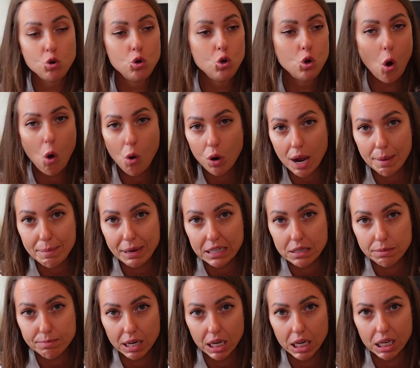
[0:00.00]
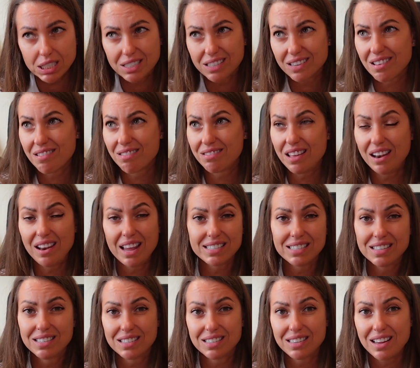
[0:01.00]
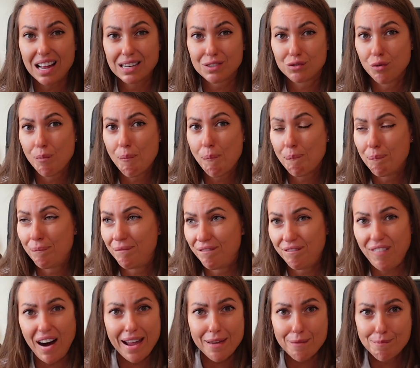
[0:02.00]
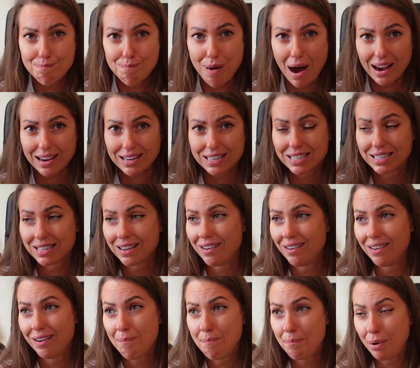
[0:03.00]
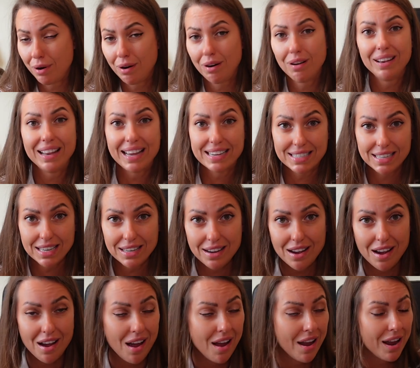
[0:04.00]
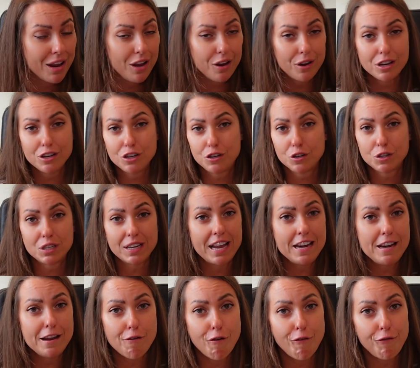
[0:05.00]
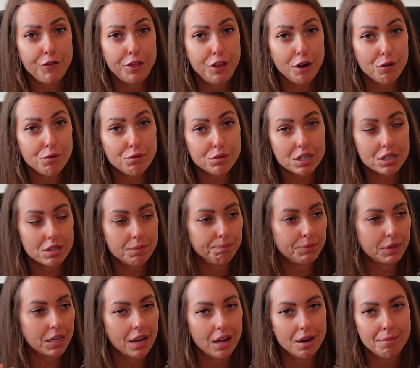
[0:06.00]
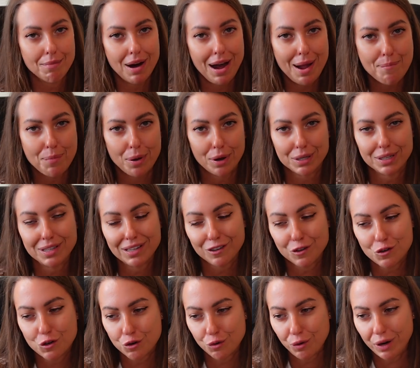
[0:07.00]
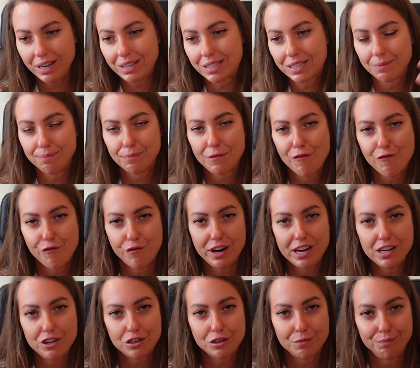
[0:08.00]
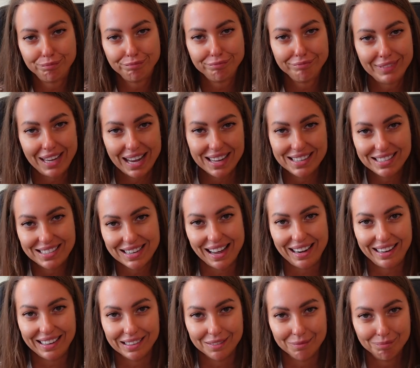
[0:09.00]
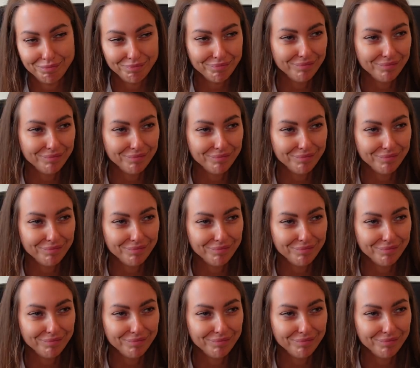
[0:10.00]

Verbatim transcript: no commitment. The lesson starts from five bucks uh, per lesson. You can choose any of those. Again, my personal choice, French and Italian.